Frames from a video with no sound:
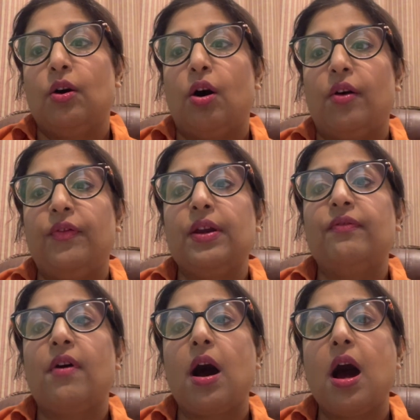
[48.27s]
offering
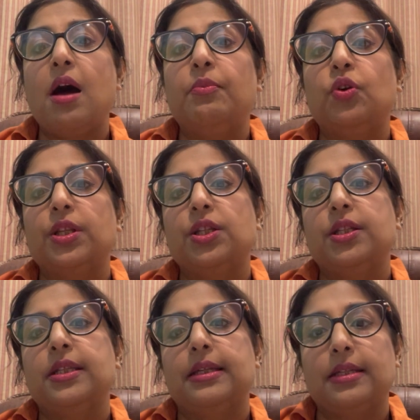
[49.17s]
far more than
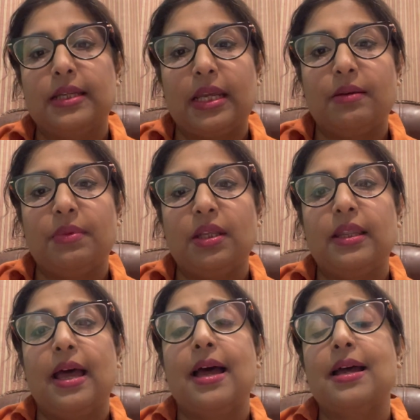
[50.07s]
just
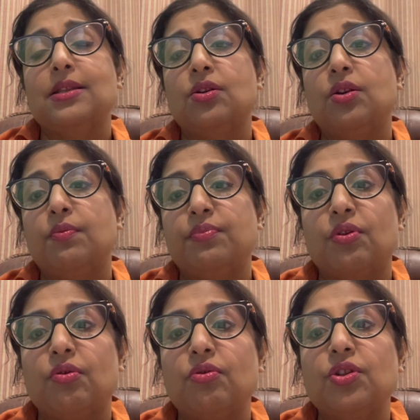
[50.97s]
entertainment. The hands-on
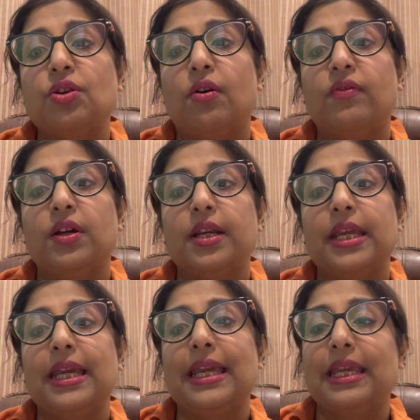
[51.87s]
approach of
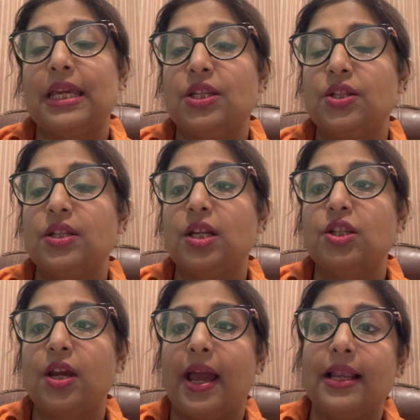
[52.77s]
learning engages a
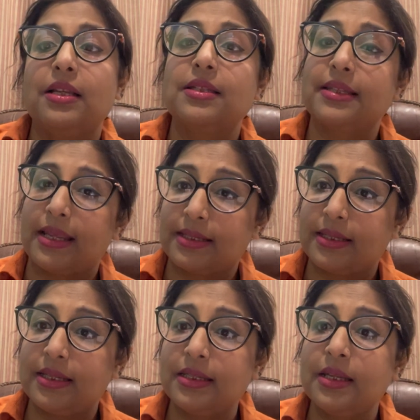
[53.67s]
child's
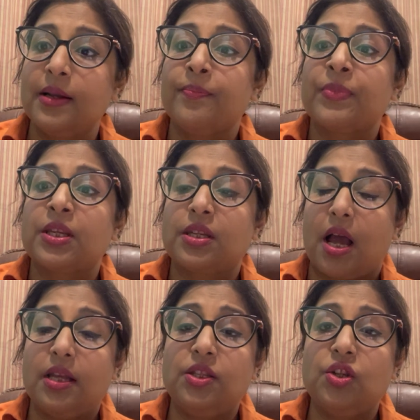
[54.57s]
senses:
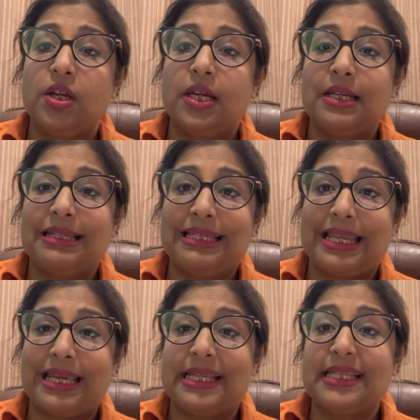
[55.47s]
touch,
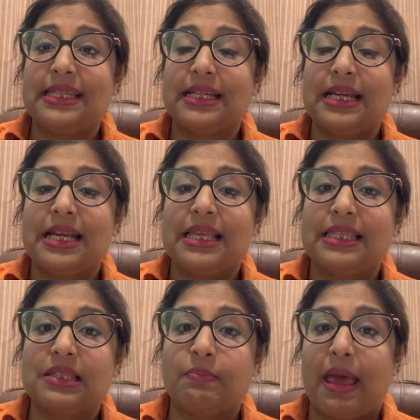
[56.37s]
taste,
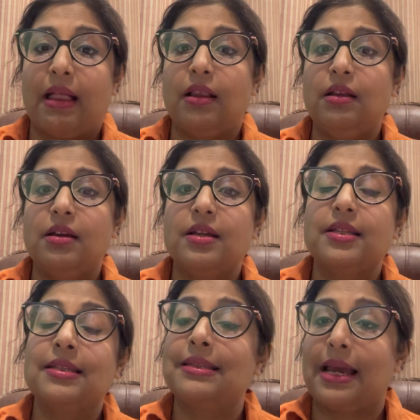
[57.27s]
smell,
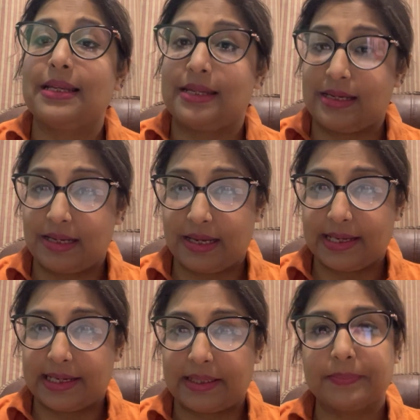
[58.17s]
sight and
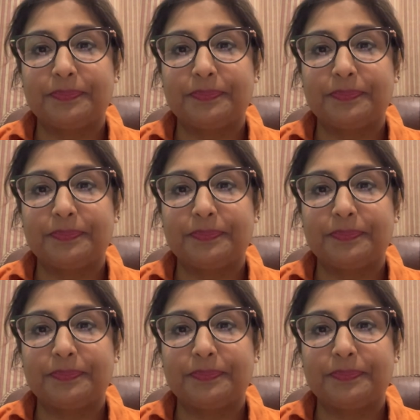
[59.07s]
hearing,